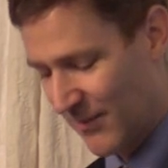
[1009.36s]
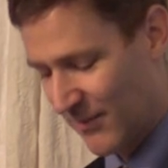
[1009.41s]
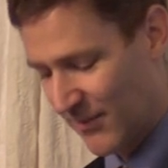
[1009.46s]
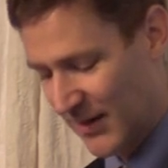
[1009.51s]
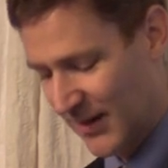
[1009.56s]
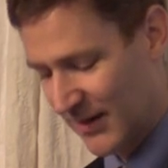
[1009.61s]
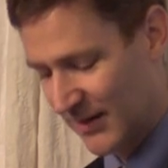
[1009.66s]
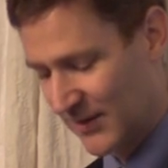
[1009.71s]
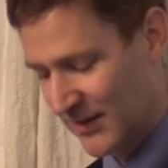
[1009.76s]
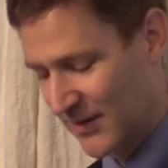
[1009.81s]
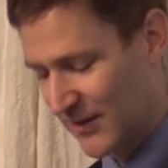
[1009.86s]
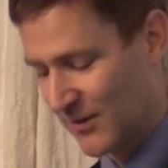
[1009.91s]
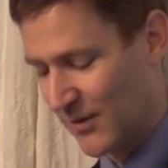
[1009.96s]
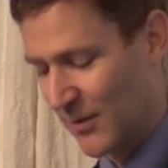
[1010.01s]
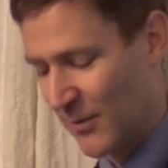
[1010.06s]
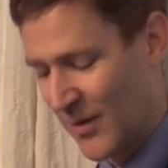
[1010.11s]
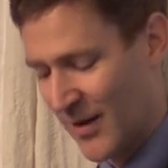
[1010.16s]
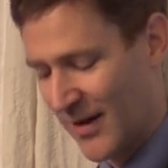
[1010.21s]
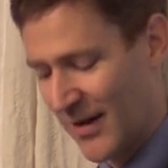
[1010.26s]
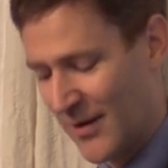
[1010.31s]
because it is
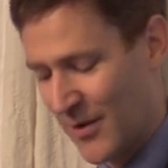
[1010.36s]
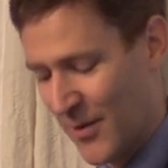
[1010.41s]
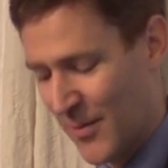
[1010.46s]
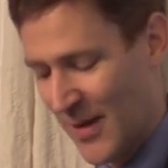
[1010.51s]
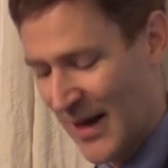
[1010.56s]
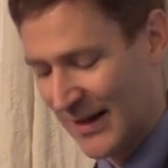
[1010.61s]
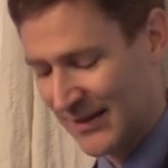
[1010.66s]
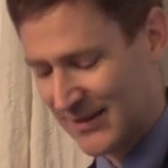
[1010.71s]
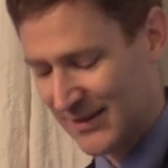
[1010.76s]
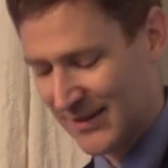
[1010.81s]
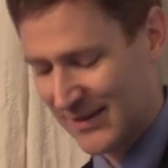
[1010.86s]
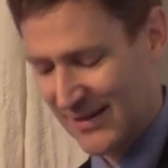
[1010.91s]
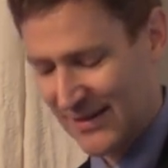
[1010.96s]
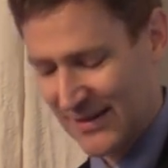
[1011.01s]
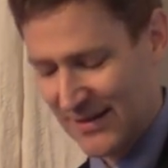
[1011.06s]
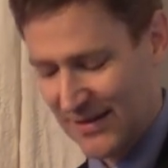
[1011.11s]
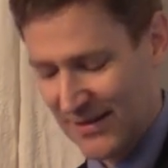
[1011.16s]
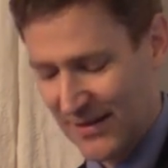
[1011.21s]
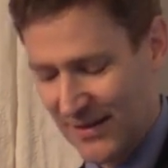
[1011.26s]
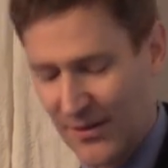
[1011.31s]
the one I know best,
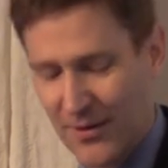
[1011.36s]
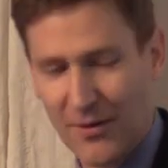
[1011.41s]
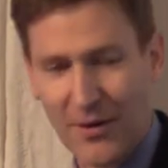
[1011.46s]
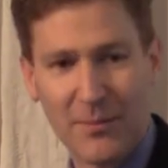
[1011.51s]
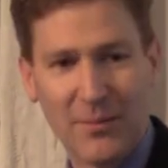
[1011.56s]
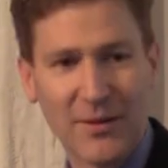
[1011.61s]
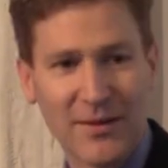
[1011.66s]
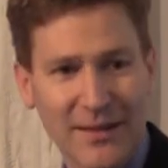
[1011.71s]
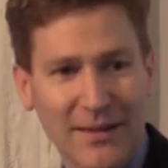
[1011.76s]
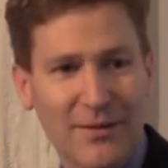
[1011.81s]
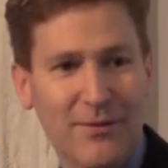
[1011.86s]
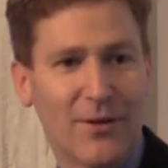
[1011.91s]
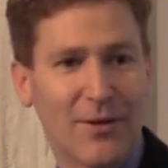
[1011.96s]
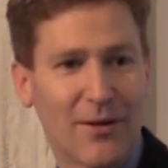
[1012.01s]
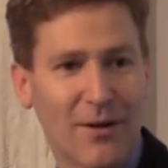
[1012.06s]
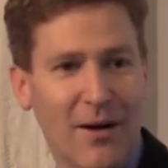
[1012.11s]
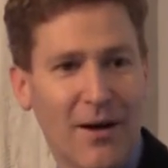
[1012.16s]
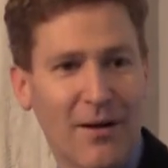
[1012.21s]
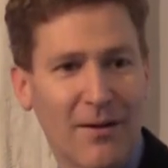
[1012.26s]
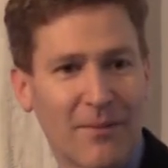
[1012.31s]
though I believe
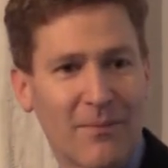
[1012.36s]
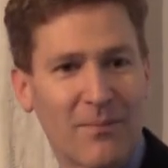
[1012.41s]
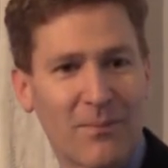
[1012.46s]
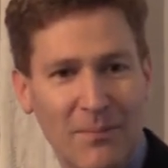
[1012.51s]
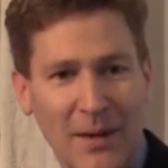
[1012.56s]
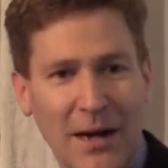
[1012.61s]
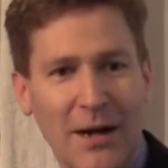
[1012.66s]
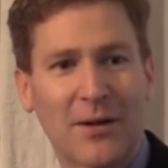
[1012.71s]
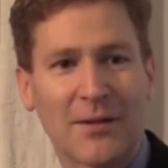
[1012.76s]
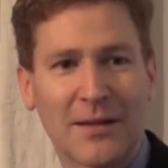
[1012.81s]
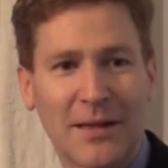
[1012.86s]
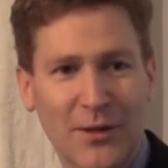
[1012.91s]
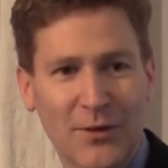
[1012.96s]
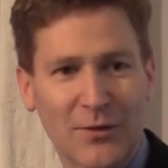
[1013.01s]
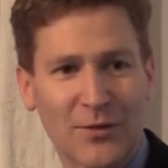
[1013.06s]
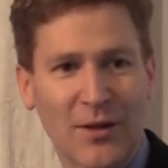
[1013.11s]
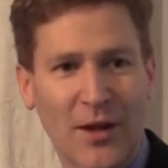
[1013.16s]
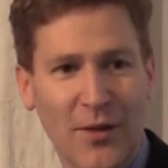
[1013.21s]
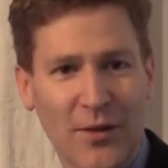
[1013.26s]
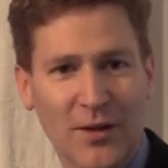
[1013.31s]
there are
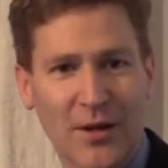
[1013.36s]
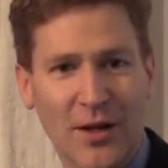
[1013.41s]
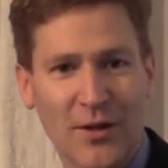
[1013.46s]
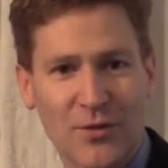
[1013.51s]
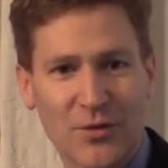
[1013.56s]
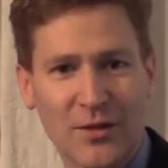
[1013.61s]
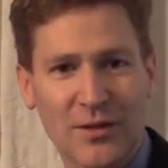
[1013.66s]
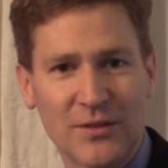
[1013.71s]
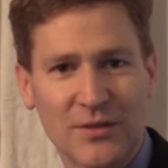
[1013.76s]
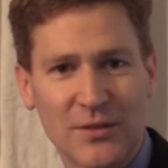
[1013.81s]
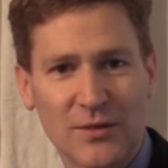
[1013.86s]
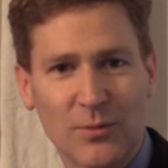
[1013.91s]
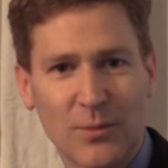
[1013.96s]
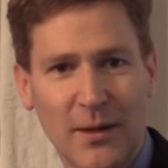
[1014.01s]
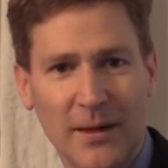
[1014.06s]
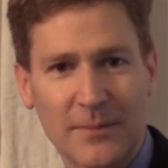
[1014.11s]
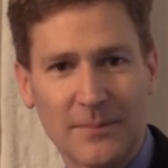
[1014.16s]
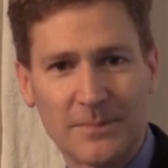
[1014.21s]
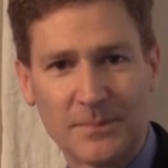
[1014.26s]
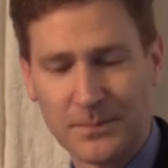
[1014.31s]
parallels in other countries as
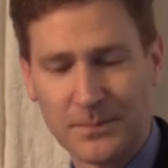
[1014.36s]
well.